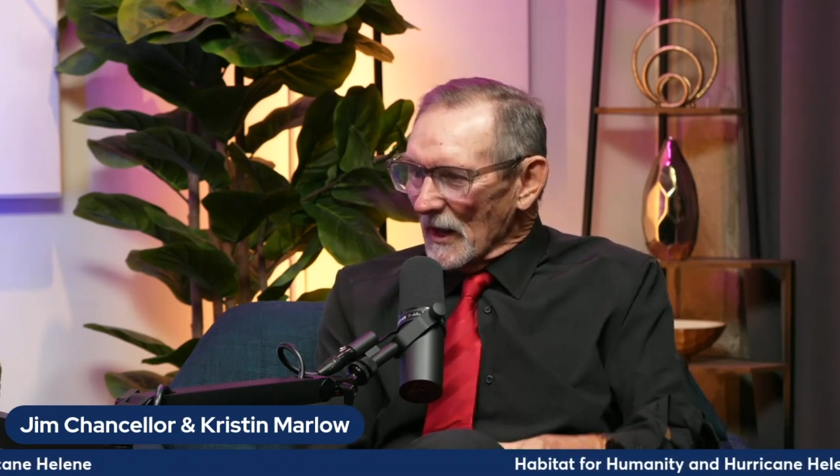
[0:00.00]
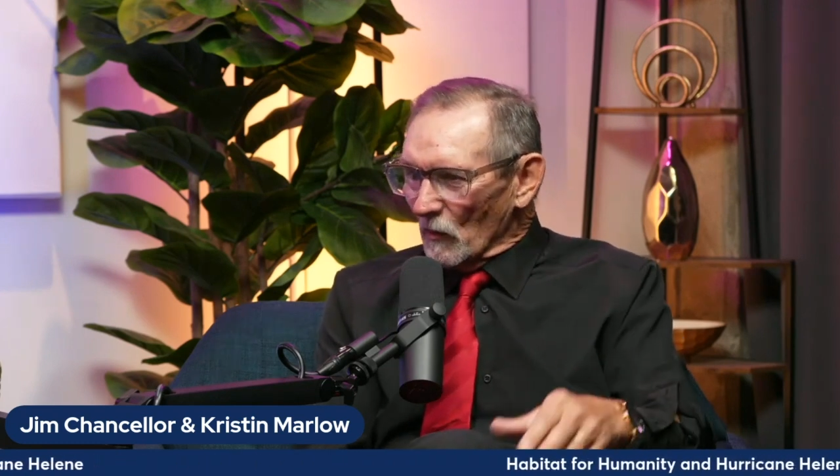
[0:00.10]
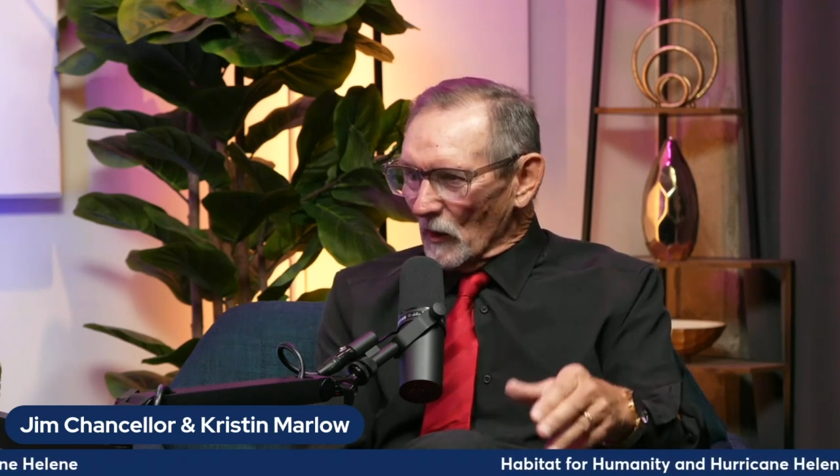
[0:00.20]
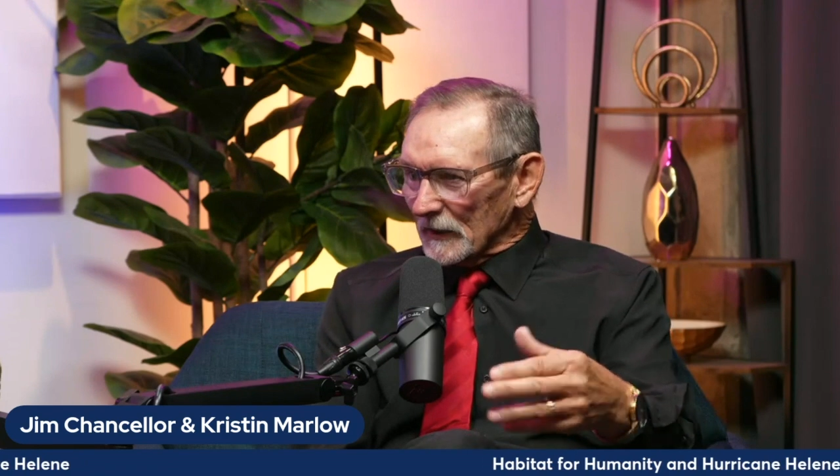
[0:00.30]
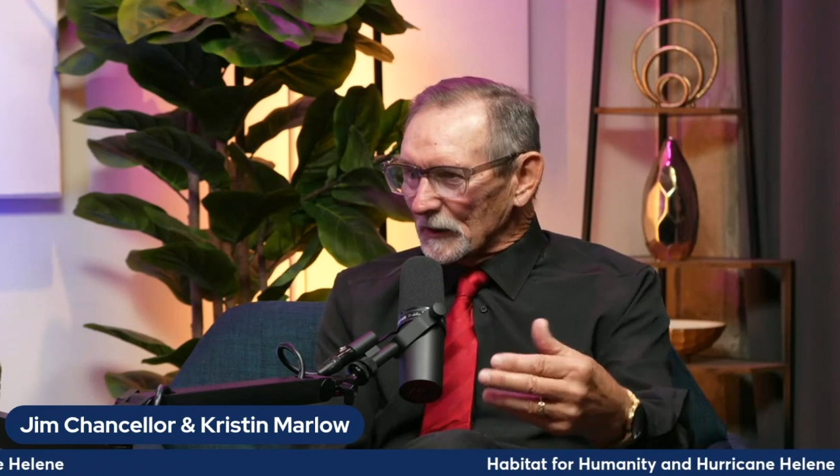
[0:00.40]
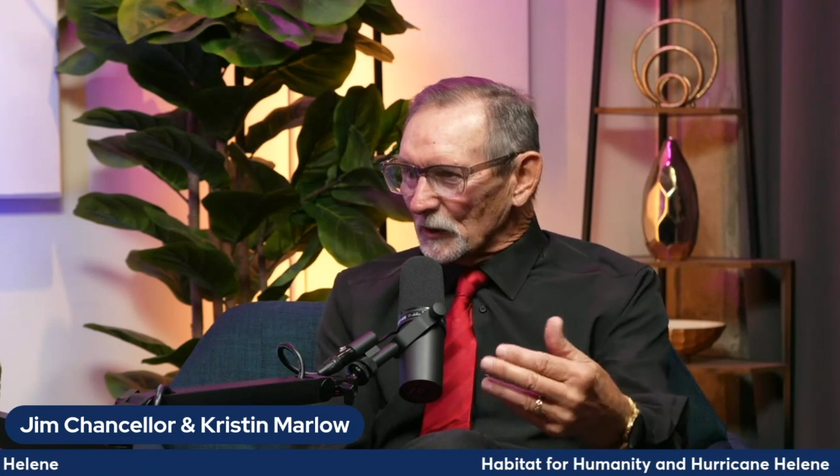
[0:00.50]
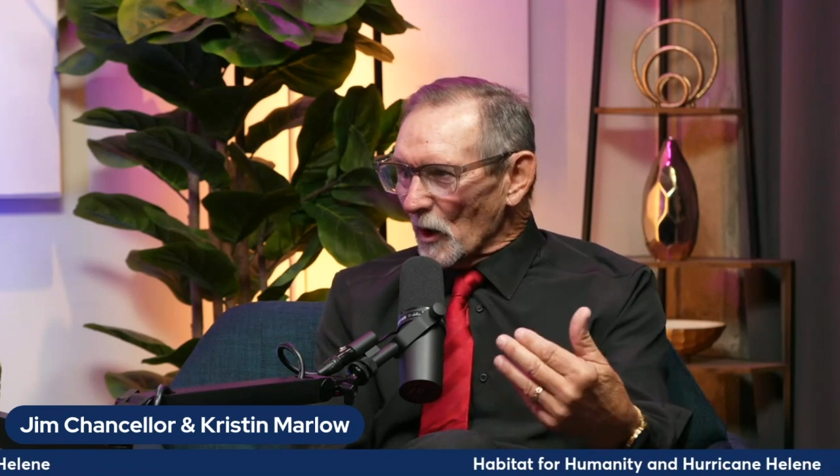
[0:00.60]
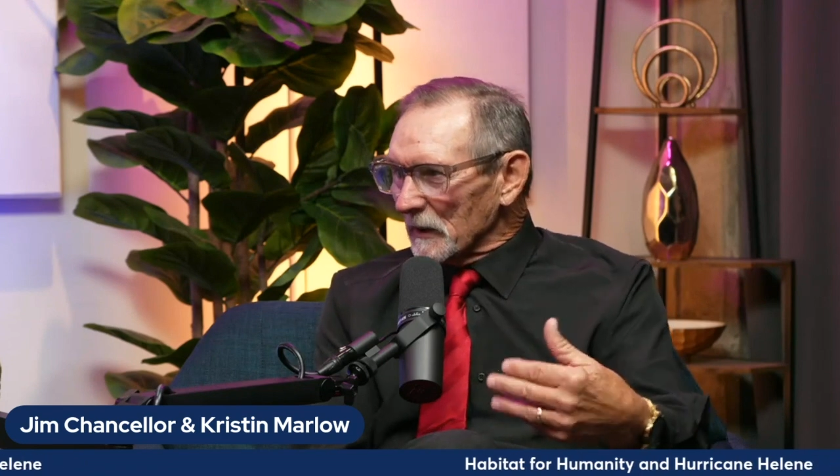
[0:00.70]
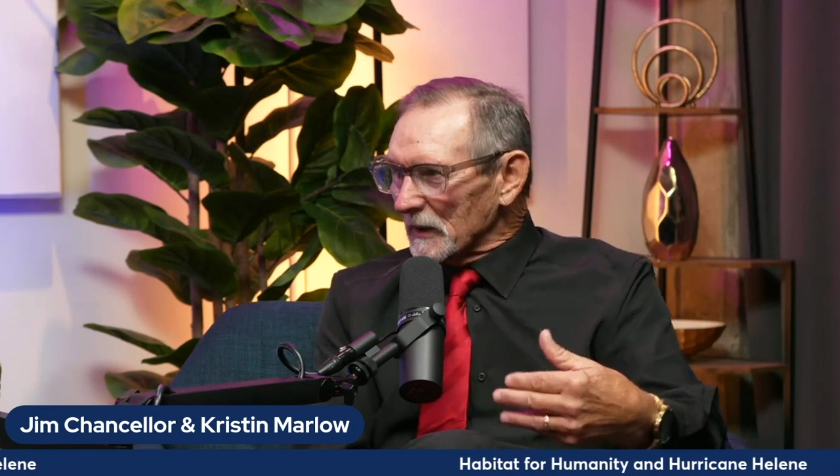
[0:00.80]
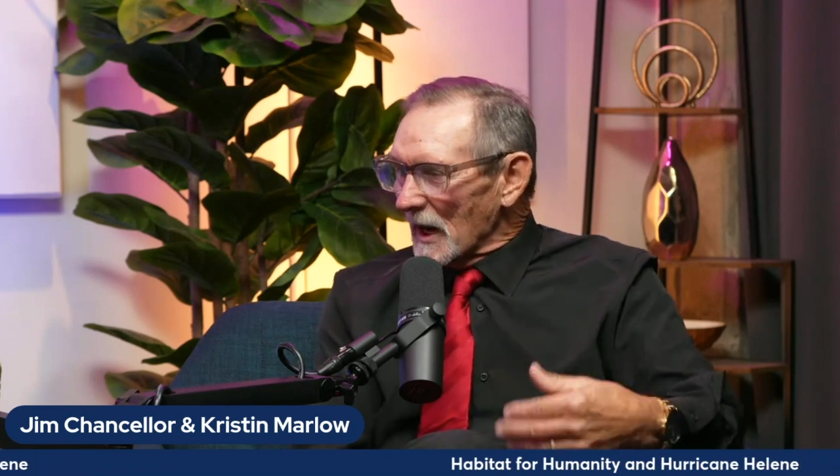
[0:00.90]
when a
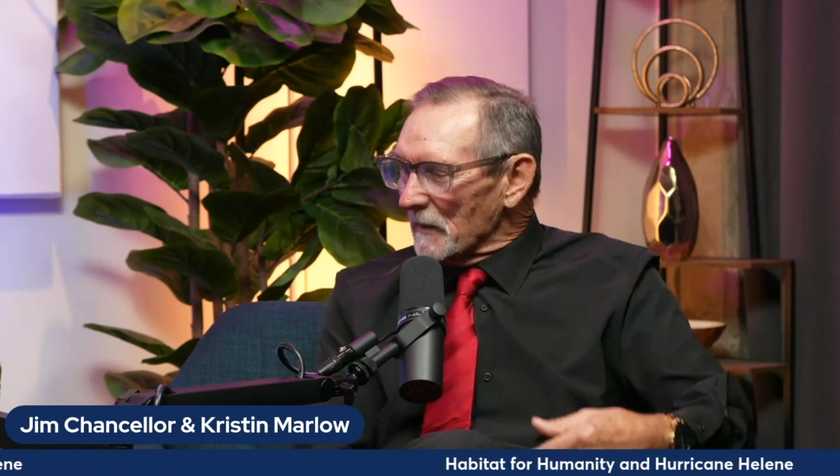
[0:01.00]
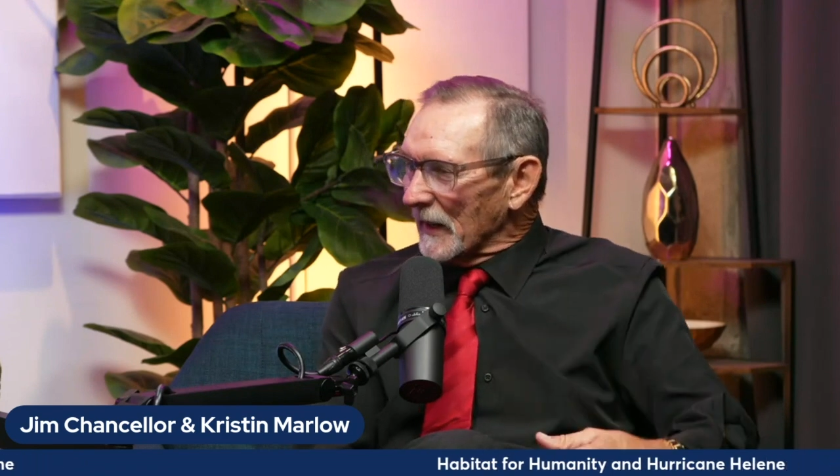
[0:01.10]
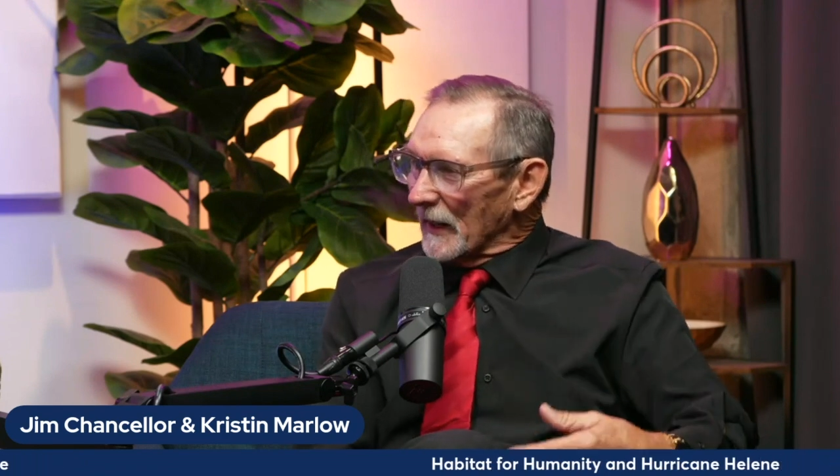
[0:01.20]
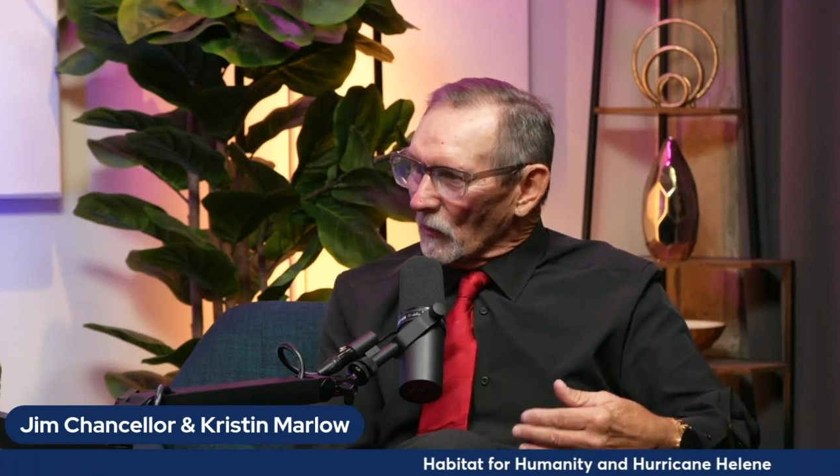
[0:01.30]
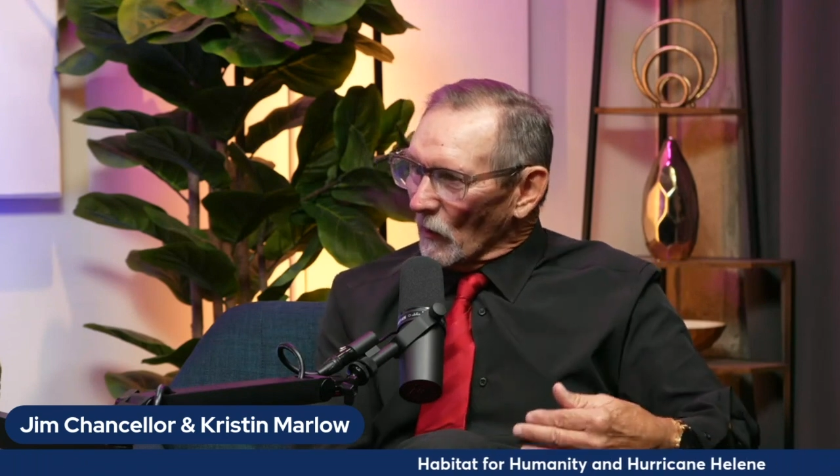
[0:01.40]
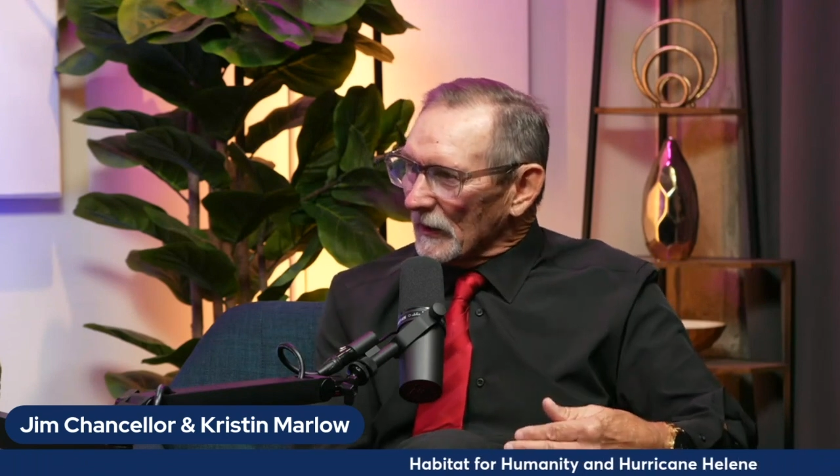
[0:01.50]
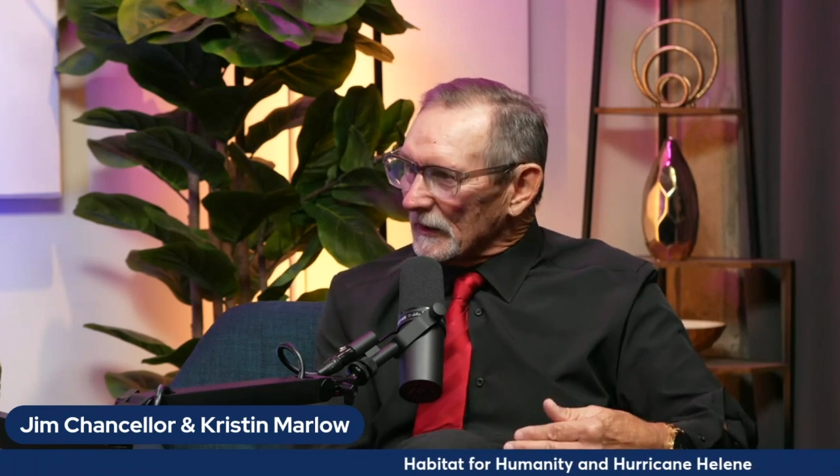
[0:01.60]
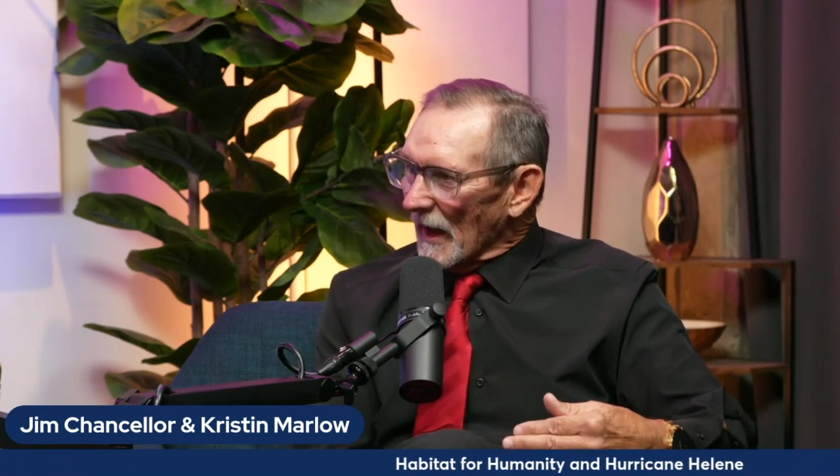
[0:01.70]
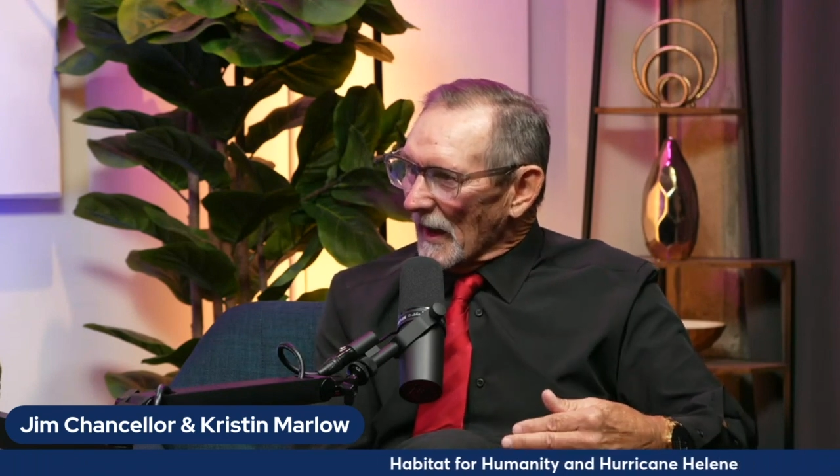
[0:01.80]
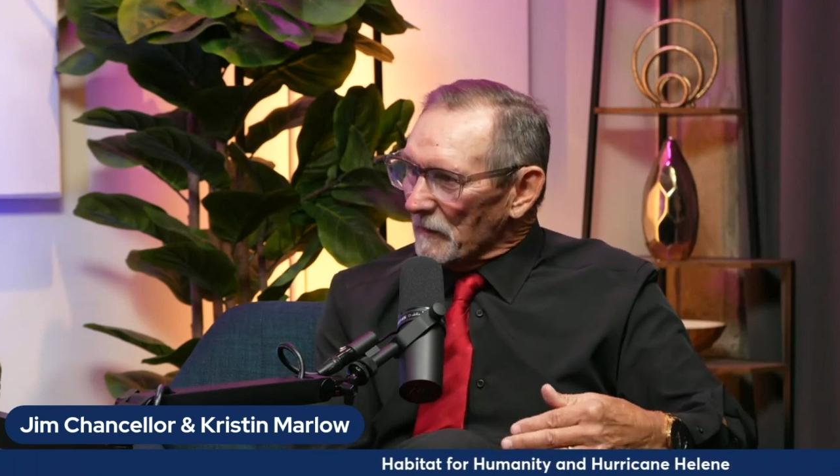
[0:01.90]
storm is coming in the
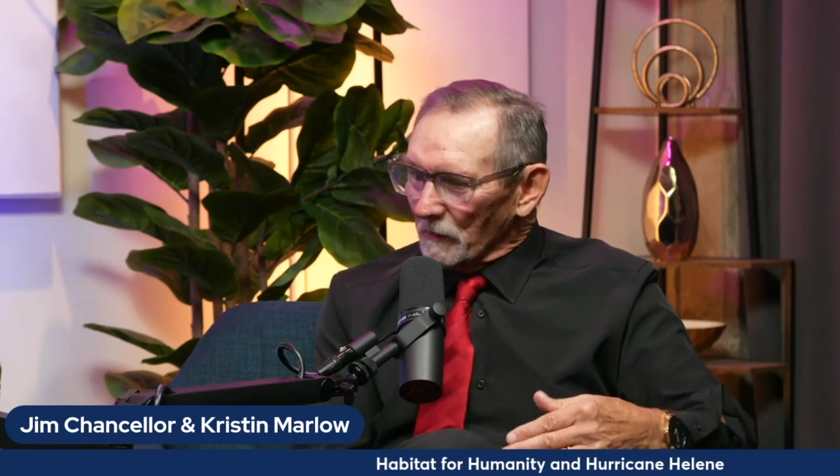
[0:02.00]
wintertime,